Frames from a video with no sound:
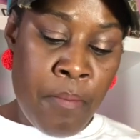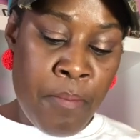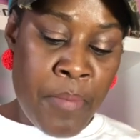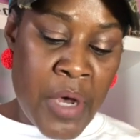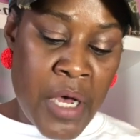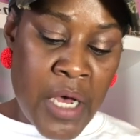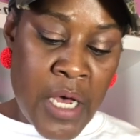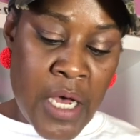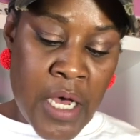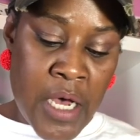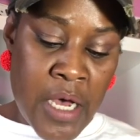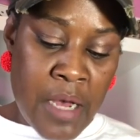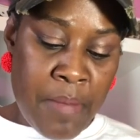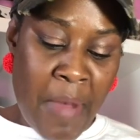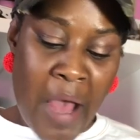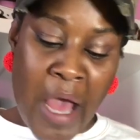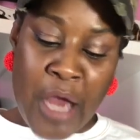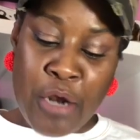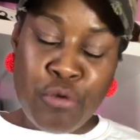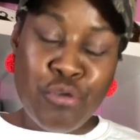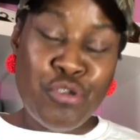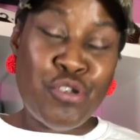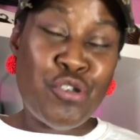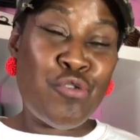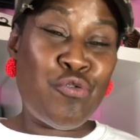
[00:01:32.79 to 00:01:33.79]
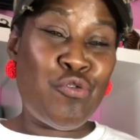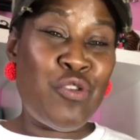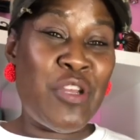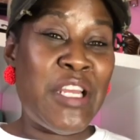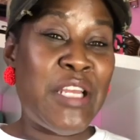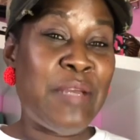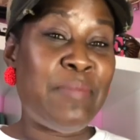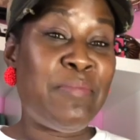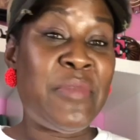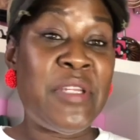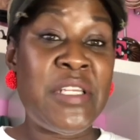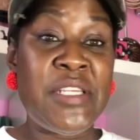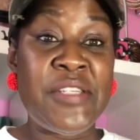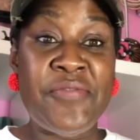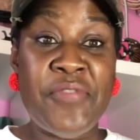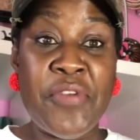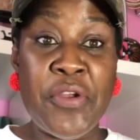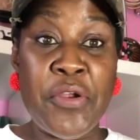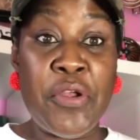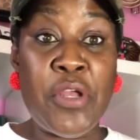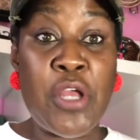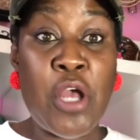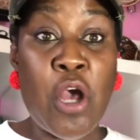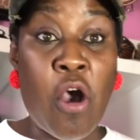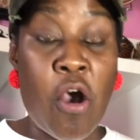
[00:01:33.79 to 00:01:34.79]
But I don't do empties
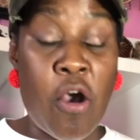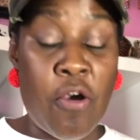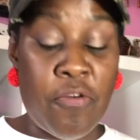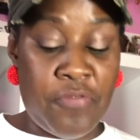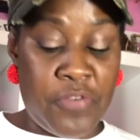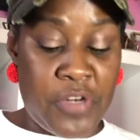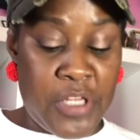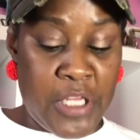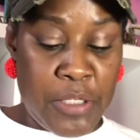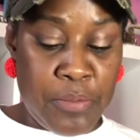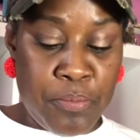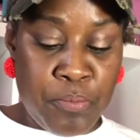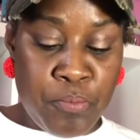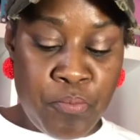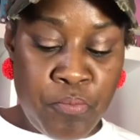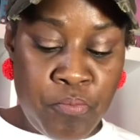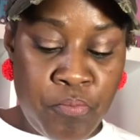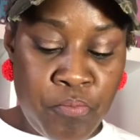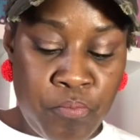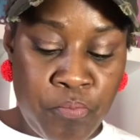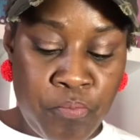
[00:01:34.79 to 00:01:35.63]
very often,